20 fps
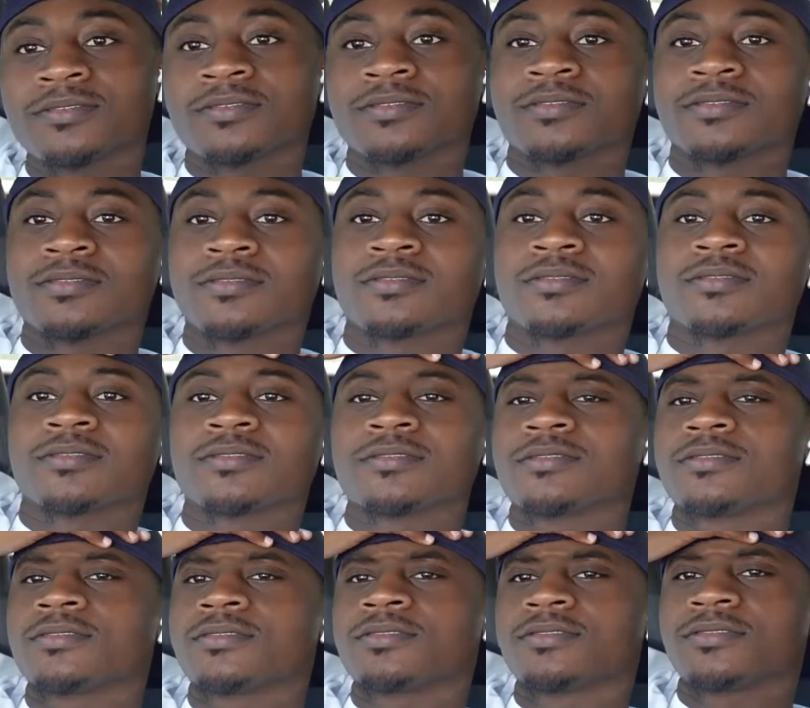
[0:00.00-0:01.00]

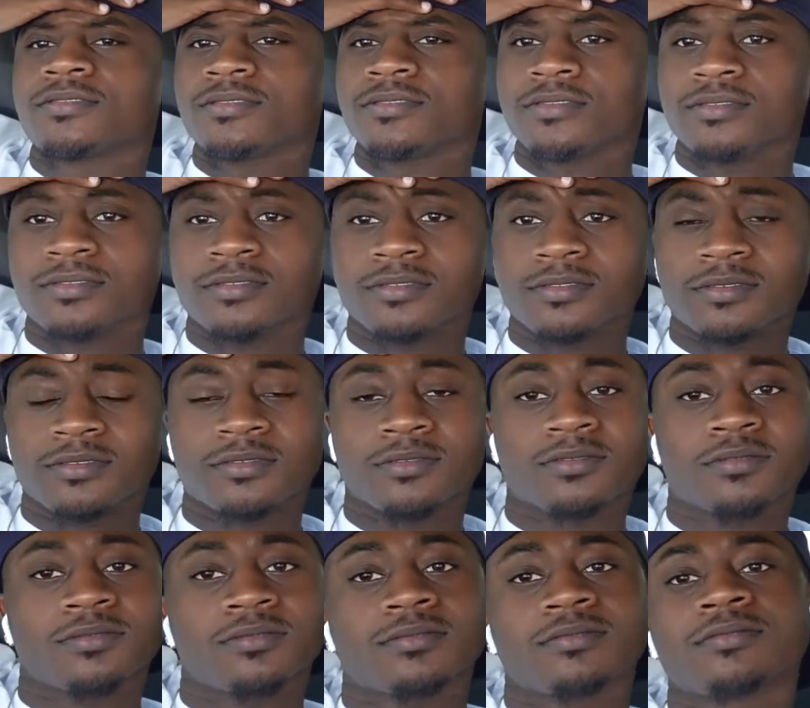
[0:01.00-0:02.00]

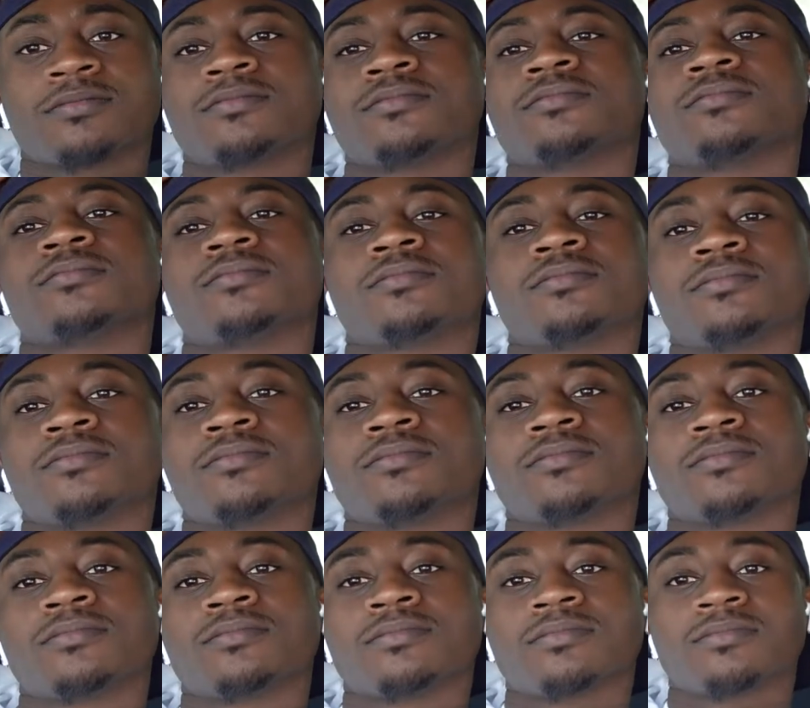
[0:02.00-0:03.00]

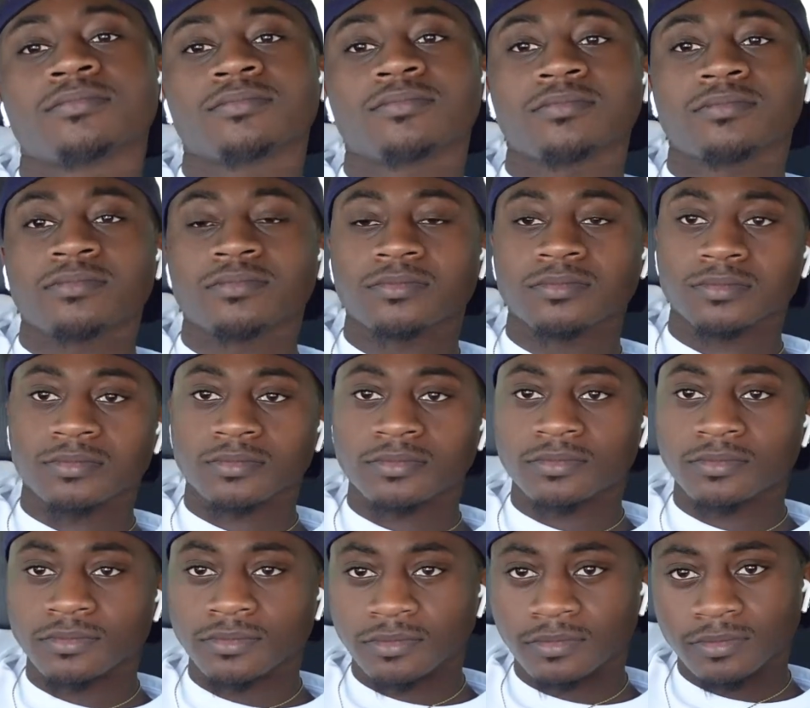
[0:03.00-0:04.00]

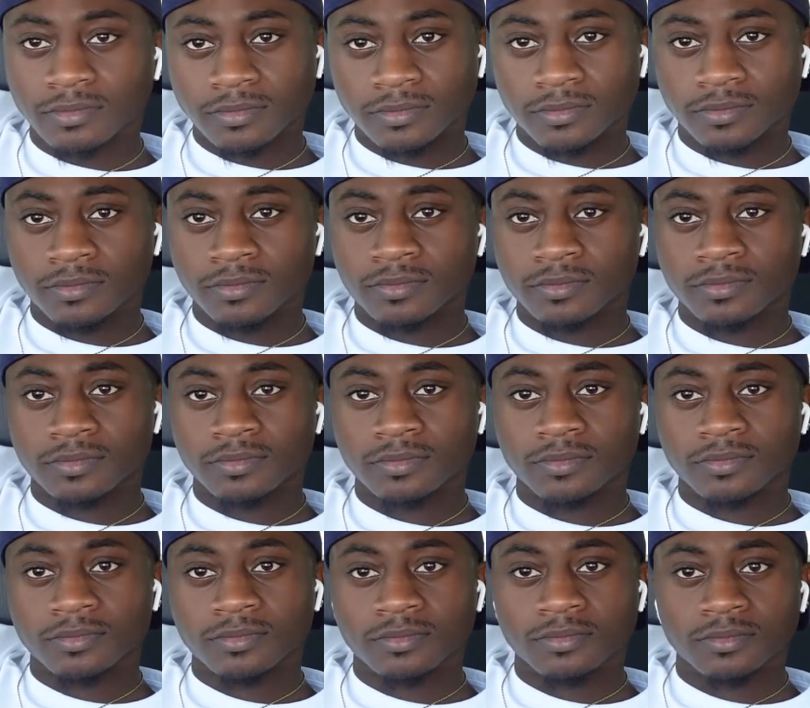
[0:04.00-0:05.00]

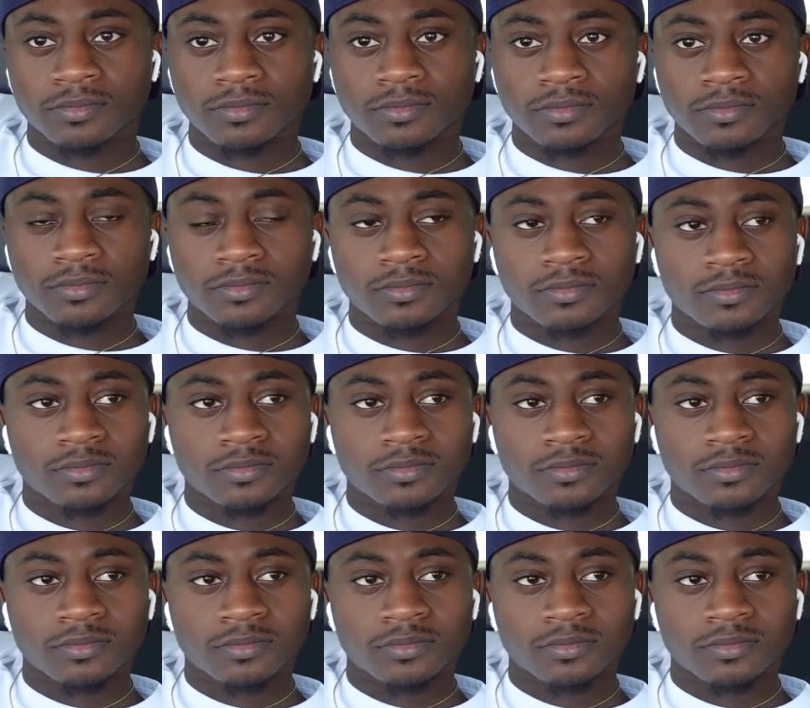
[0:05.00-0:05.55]
(silent)